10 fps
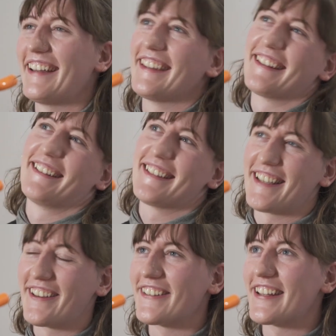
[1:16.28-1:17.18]
and then
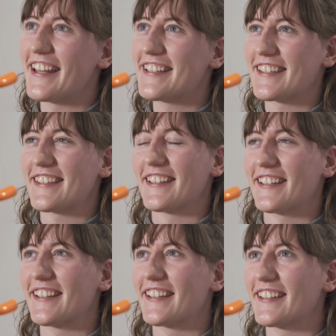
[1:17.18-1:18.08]
also it just
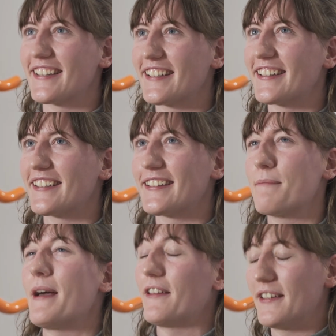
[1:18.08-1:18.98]
the, the, the
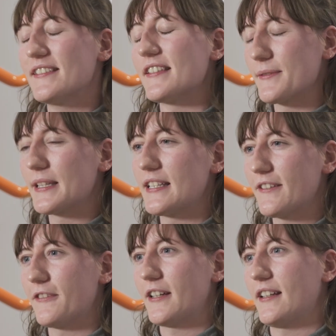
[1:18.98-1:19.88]
balance is really
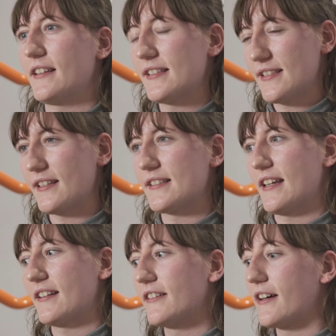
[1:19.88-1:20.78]
different. In the States I
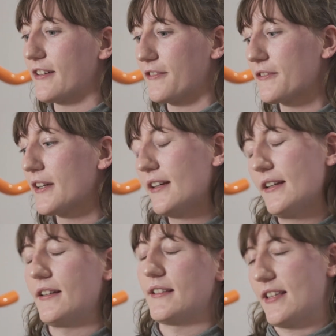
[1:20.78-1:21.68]
had a lot of
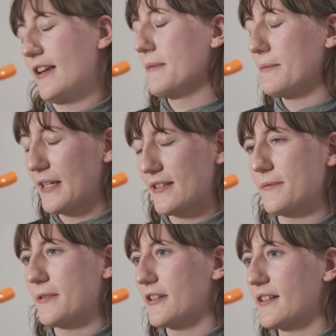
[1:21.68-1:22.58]

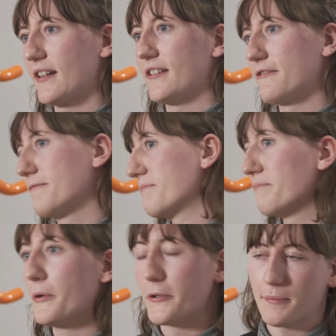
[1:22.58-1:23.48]
assignment-based work, kind of
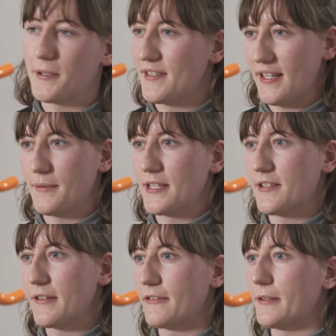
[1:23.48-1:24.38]
multiple assignments
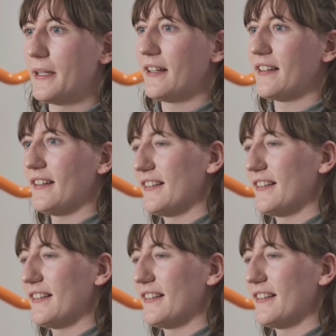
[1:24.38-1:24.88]
due every week,